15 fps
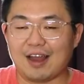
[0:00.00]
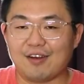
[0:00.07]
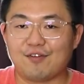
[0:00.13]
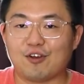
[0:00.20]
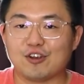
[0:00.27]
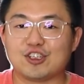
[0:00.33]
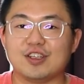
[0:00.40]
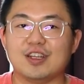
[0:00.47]

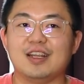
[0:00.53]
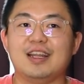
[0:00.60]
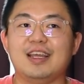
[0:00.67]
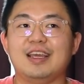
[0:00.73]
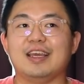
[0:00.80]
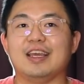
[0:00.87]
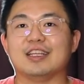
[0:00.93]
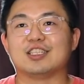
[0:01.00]

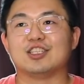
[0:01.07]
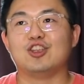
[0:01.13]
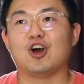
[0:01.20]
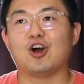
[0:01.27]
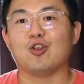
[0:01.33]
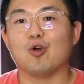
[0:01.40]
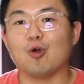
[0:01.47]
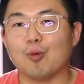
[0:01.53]
Unfortunately, it's
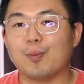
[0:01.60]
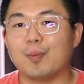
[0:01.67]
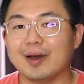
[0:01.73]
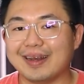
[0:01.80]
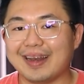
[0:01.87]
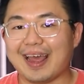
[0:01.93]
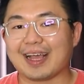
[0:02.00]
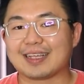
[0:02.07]
not
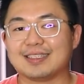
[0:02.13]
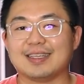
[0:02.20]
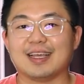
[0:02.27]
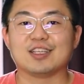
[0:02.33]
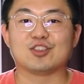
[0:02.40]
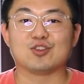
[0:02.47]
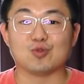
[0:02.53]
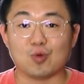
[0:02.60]
open
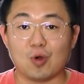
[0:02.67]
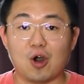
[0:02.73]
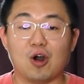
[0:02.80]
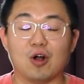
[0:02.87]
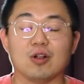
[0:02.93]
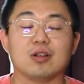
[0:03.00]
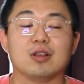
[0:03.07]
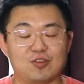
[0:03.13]
access to
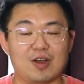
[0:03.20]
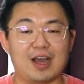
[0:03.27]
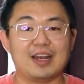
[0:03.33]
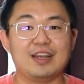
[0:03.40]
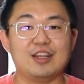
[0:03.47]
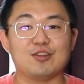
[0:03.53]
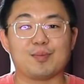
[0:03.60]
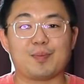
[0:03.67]
all. You
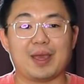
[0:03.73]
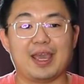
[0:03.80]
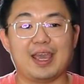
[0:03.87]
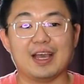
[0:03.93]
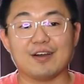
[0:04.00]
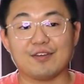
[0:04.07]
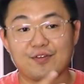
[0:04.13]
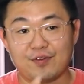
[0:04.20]
either need to
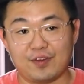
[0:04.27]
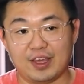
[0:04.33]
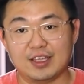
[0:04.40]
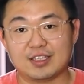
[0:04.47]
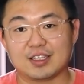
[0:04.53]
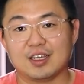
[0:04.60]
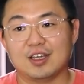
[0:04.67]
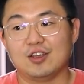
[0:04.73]
pay a
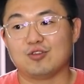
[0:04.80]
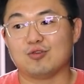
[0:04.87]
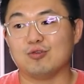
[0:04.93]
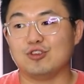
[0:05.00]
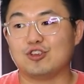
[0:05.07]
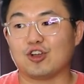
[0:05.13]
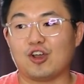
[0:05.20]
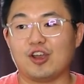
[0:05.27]
fees
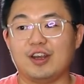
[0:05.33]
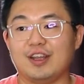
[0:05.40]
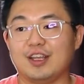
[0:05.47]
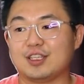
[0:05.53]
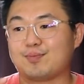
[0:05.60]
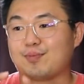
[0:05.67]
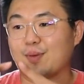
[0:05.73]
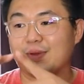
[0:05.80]
to join
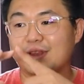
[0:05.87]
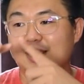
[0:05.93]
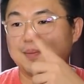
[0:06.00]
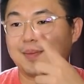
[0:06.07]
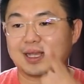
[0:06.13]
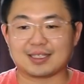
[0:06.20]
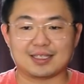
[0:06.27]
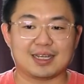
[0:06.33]
this property
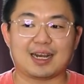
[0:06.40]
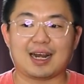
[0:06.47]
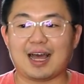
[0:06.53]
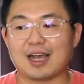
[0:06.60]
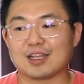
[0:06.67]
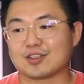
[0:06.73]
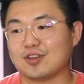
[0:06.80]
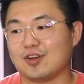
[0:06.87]

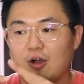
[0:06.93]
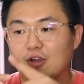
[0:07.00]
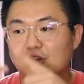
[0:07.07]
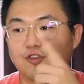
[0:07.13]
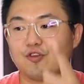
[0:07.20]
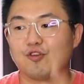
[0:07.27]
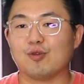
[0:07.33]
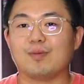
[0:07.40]
masterclass or
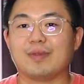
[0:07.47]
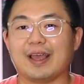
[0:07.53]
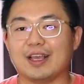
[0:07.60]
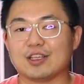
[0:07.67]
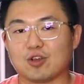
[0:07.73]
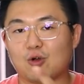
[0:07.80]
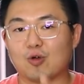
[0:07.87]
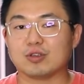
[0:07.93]
group that
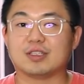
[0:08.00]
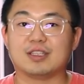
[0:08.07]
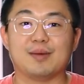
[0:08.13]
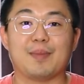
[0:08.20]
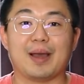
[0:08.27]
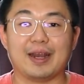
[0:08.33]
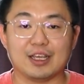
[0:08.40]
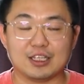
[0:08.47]
is
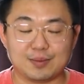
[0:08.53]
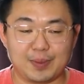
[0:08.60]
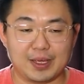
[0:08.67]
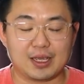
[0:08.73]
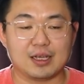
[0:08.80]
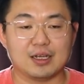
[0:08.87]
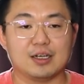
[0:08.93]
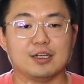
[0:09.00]
hosted by the
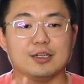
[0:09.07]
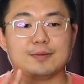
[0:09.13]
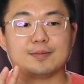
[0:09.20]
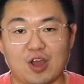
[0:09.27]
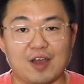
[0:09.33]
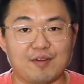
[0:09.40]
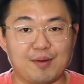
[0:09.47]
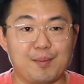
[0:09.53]
speaker, or
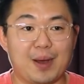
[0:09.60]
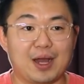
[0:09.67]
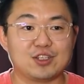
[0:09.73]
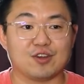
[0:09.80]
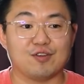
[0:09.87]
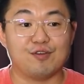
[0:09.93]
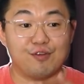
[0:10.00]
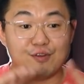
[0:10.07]
you have a bunch
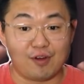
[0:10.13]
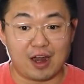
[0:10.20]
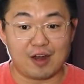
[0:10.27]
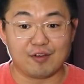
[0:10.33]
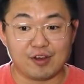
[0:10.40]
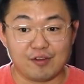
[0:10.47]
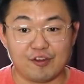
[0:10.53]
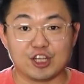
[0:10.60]
of
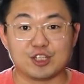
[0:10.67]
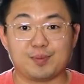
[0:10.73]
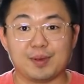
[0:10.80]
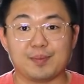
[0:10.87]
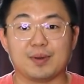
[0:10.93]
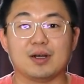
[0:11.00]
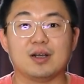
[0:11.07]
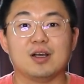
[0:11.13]
very rich
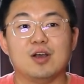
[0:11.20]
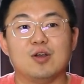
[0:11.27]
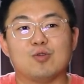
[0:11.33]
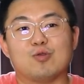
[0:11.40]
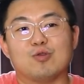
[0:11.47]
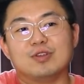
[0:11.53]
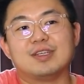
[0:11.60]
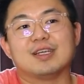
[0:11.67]
people
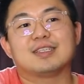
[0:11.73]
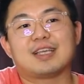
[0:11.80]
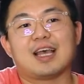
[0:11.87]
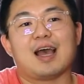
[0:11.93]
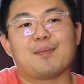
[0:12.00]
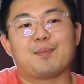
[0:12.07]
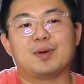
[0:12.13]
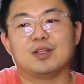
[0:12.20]
who just
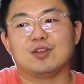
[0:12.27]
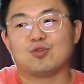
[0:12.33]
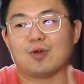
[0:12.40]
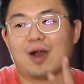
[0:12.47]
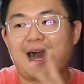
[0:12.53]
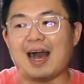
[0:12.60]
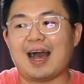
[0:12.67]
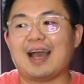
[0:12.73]
happen
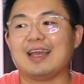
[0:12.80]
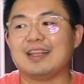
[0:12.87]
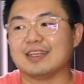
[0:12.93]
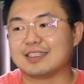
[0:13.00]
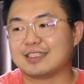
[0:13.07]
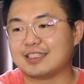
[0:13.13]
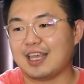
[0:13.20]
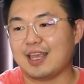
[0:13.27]
to eye the
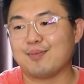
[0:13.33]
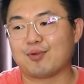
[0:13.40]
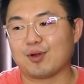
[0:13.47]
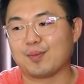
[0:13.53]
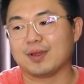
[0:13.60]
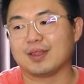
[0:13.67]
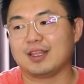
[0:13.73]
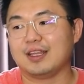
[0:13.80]
same
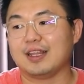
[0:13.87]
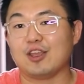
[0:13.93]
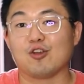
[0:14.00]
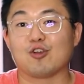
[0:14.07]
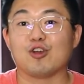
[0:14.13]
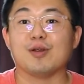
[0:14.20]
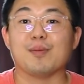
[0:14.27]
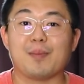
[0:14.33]
property that
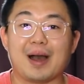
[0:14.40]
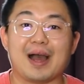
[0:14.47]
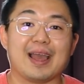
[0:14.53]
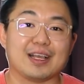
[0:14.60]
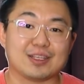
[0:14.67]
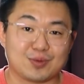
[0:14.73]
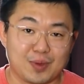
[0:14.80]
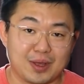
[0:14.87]
you're going to buy
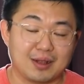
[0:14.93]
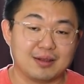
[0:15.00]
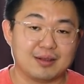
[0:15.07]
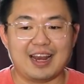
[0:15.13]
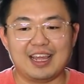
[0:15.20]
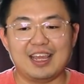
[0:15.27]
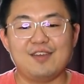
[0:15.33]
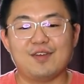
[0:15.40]
as well.
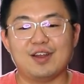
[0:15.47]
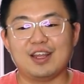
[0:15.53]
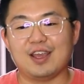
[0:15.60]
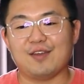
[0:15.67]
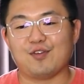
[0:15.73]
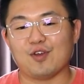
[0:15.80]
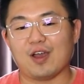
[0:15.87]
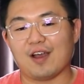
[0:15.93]
And even
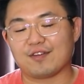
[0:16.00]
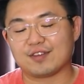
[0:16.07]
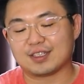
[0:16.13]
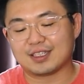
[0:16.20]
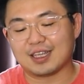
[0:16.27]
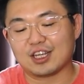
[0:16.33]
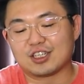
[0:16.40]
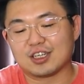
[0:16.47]
if you have
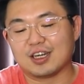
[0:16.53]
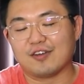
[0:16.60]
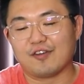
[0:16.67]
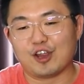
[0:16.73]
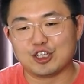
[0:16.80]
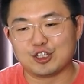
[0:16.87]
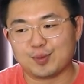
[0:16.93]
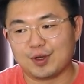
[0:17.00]
such
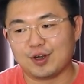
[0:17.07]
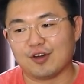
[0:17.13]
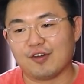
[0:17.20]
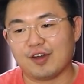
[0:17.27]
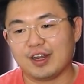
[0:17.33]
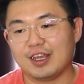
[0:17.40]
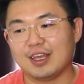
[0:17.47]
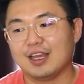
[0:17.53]
arrangement
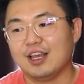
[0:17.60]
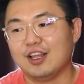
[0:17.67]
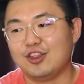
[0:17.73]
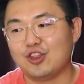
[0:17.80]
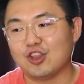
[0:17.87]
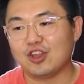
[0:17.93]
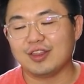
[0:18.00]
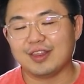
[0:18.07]
already,
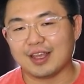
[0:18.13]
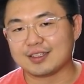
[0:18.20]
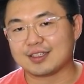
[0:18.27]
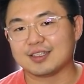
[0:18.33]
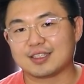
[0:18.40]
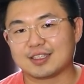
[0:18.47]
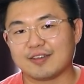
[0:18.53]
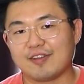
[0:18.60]
not
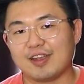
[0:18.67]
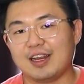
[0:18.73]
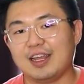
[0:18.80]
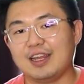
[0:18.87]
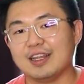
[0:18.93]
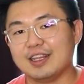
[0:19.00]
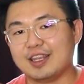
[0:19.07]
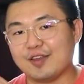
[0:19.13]

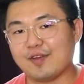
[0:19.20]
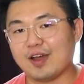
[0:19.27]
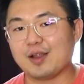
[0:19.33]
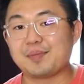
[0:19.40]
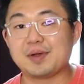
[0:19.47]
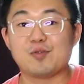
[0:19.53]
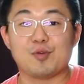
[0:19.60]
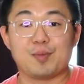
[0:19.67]
necessarily the
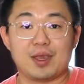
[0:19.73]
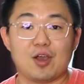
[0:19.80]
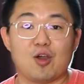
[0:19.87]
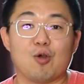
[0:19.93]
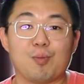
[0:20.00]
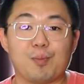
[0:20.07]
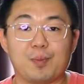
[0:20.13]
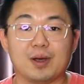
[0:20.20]
developer will be
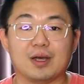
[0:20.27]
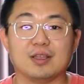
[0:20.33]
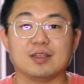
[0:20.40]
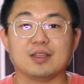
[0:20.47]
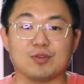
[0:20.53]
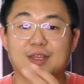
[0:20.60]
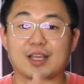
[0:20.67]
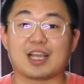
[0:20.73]
open
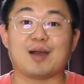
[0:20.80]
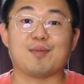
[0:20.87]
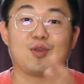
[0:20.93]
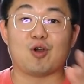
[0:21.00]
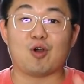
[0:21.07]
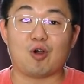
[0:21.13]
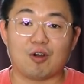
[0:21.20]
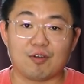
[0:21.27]
to take up
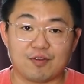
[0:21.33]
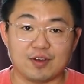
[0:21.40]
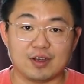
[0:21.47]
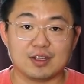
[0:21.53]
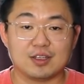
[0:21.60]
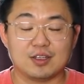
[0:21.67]
your offer.